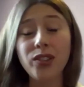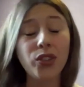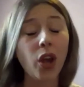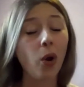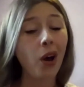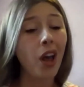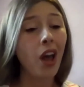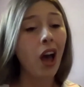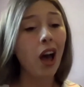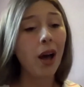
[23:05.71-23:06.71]
So,
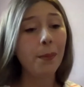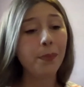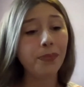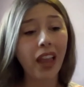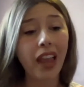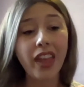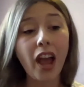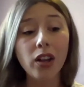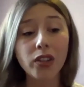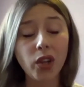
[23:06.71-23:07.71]
and they
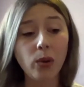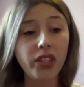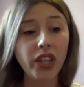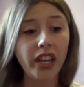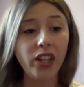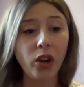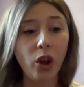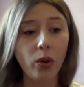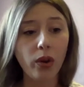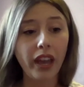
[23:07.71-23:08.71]
also did, you
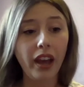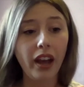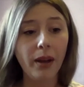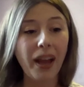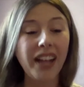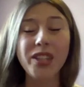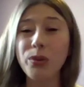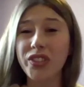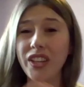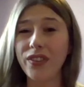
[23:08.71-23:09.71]
know, I did
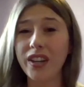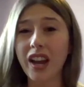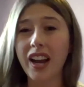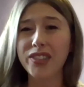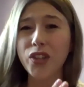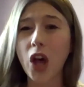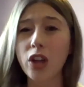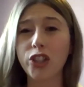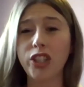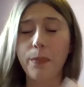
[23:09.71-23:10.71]
receive a
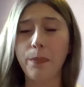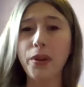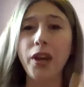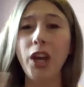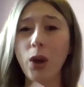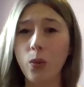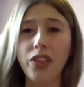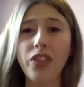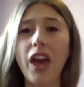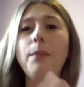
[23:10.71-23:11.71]
scholarship
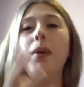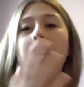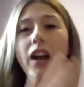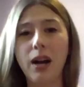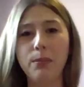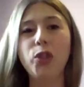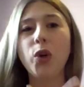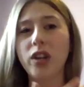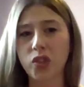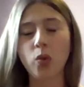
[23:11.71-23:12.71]
with them
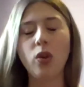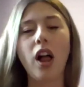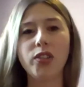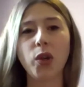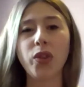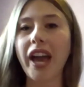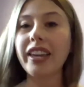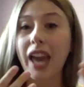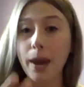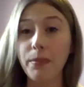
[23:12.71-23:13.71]
during school also,
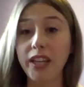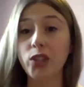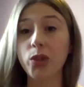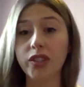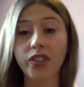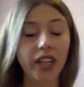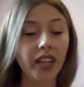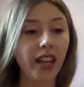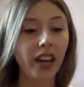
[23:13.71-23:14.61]
that kept me interested.